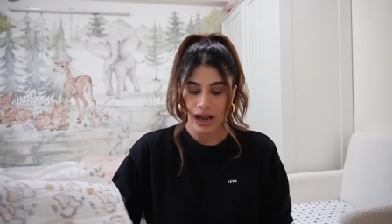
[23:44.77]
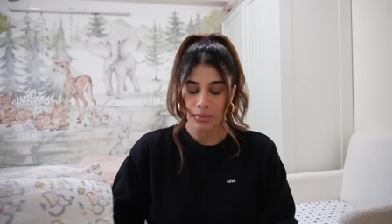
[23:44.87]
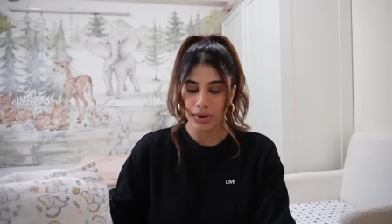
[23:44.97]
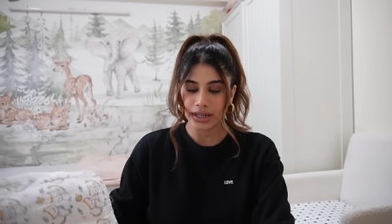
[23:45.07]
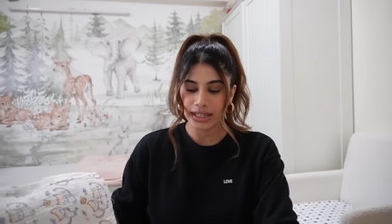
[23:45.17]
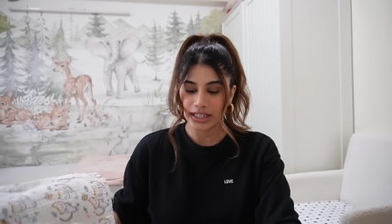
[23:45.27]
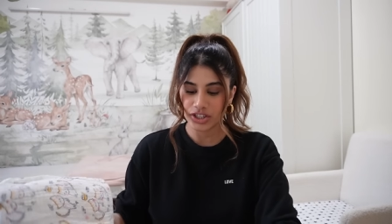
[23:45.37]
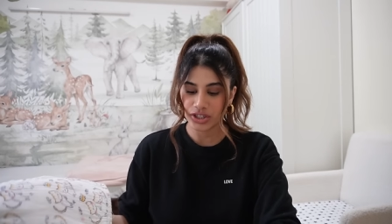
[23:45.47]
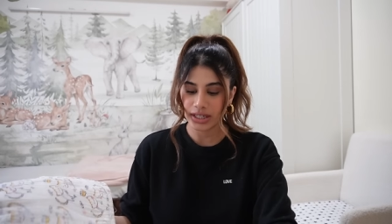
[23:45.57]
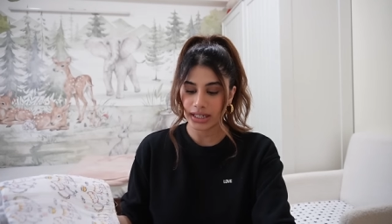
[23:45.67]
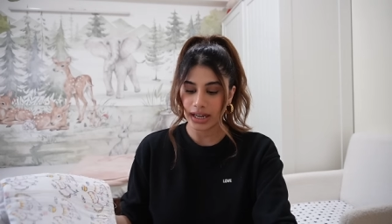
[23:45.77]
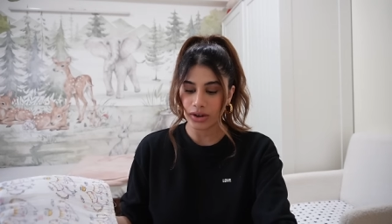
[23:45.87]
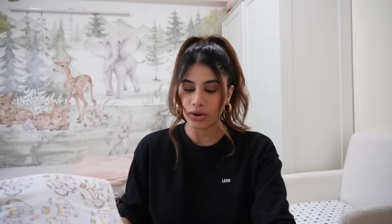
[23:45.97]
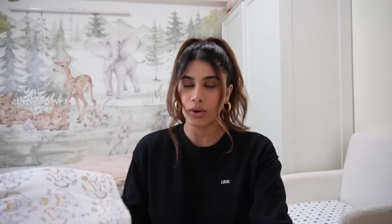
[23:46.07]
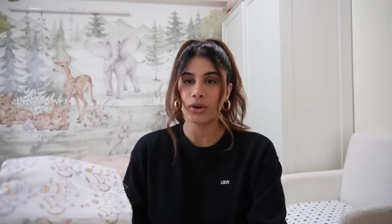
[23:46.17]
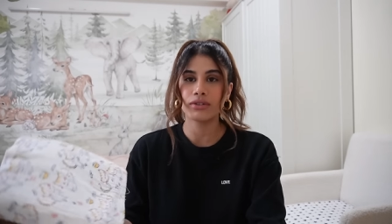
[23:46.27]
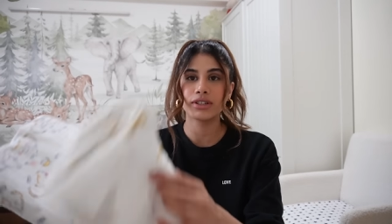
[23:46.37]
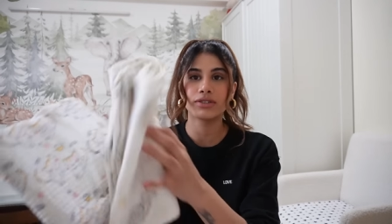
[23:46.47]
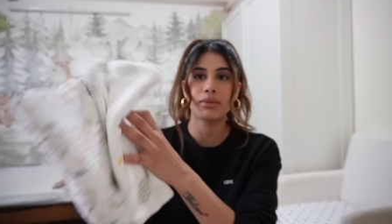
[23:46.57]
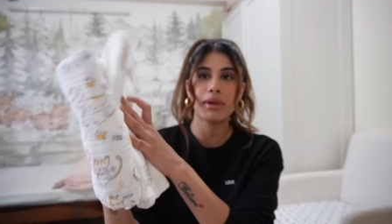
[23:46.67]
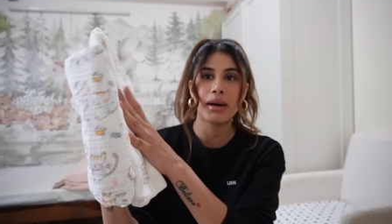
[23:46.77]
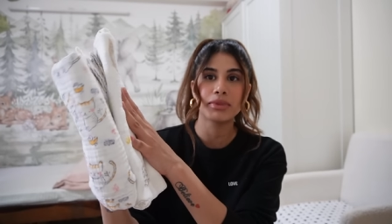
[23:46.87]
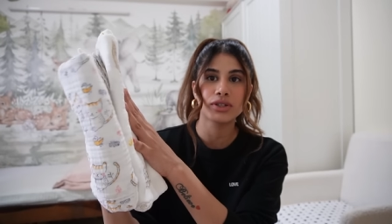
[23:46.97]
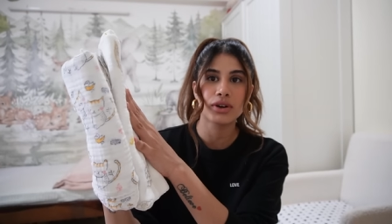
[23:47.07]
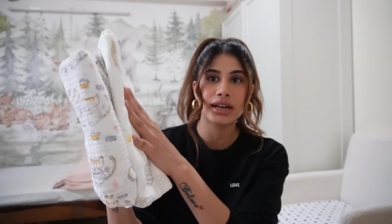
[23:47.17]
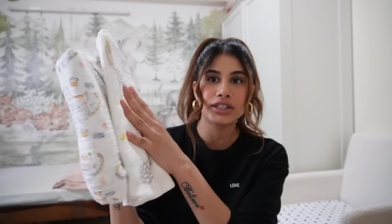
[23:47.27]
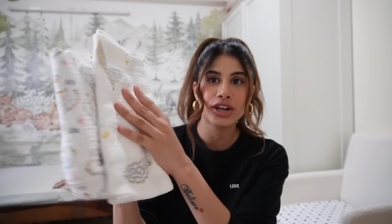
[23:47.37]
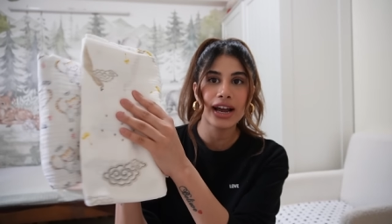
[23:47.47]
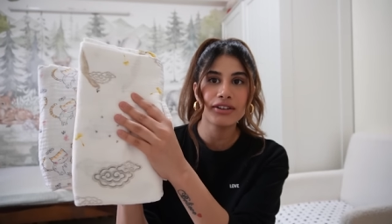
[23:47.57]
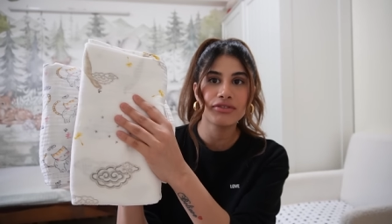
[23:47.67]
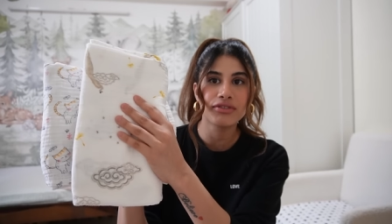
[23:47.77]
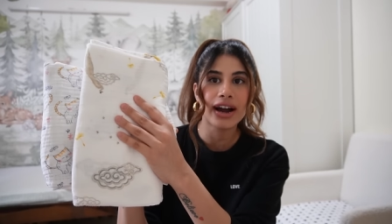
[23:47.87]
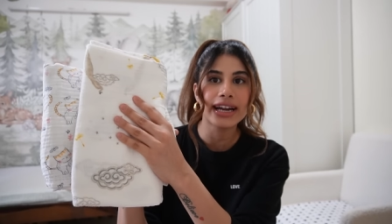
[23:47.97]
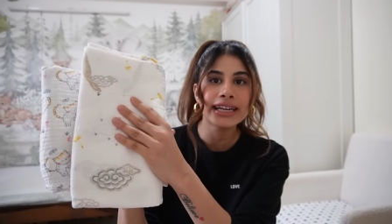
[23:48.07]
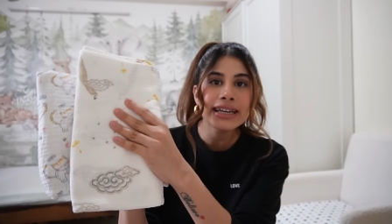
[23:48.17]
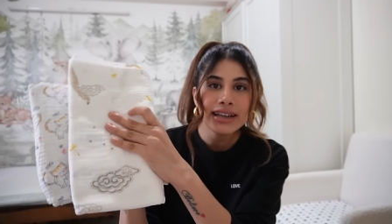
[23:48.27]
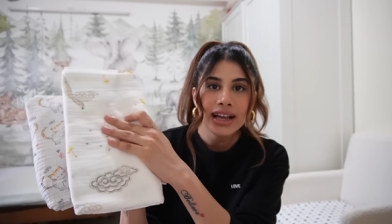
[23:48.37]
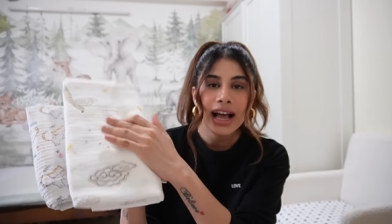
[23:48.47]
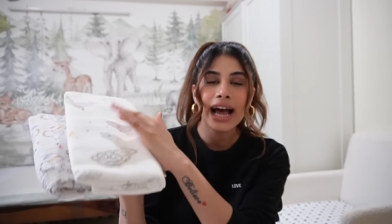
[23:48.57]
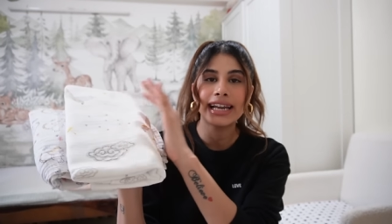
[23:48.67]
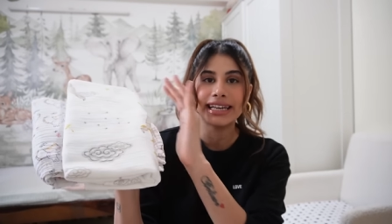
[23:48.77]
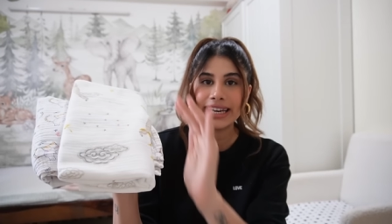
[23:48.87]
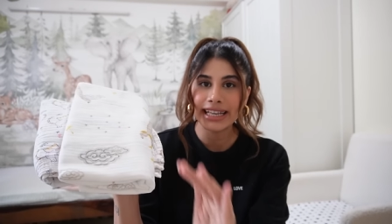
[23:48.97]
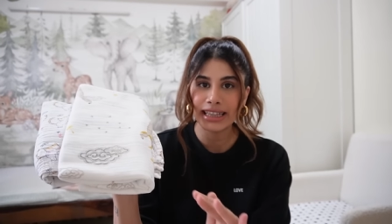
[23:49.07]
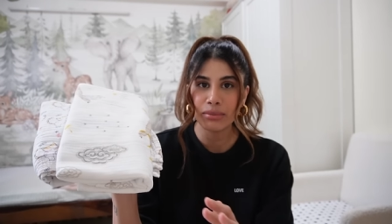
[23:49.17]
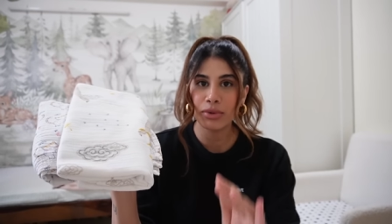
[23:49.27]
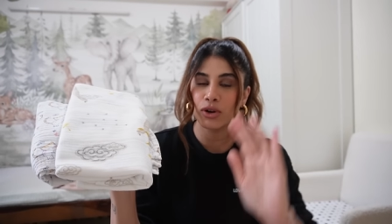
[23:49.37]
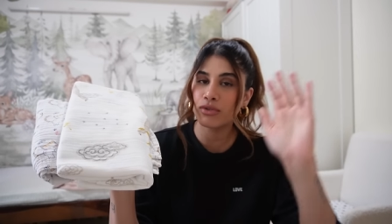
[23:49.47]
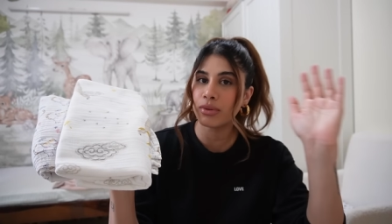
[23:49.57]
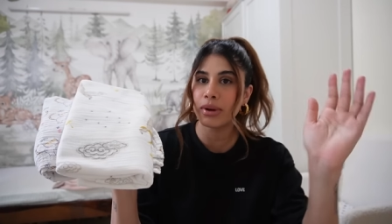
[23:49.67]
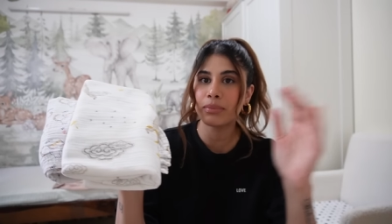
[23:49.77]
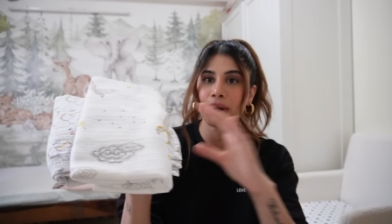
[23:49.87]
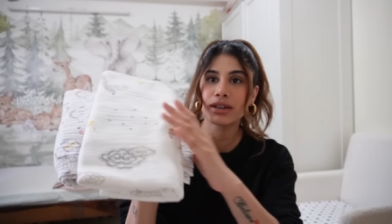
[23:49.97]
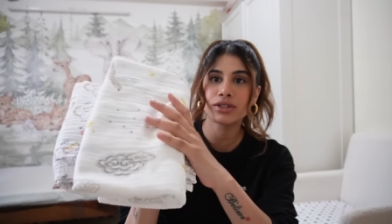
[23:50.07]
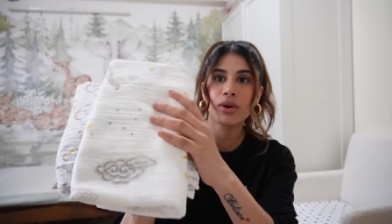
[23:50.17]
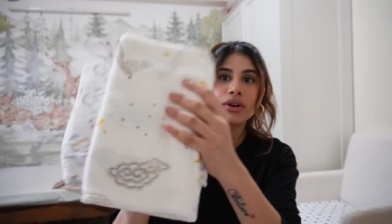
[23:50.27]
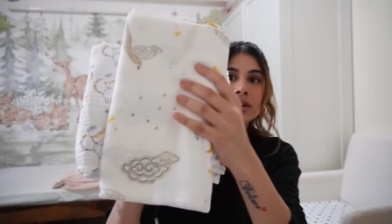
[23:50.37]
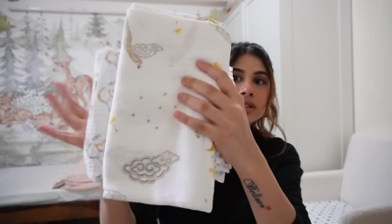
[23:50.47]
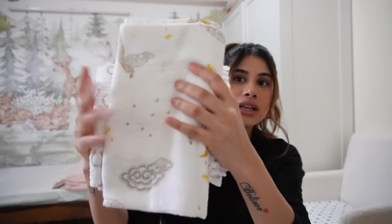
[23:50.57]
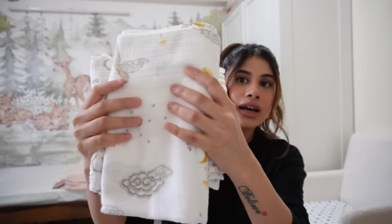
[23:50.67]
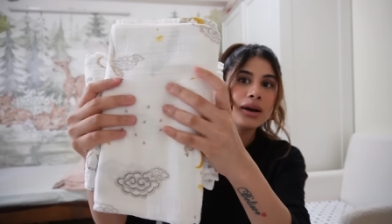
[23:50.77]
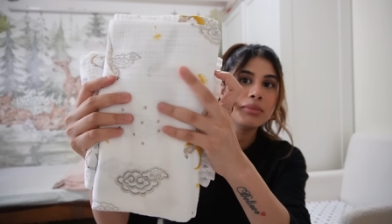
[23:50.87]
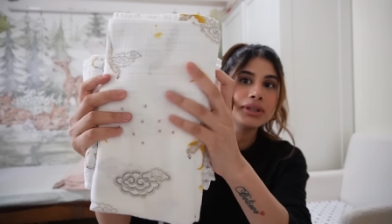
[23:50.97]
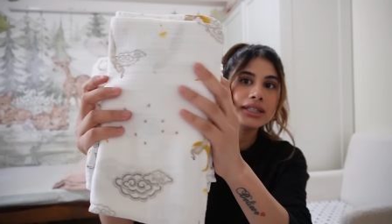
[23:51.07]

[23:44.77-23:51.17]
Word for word: But initially I got all of this from Amazon. I'll try and find and link them below for my past orders. But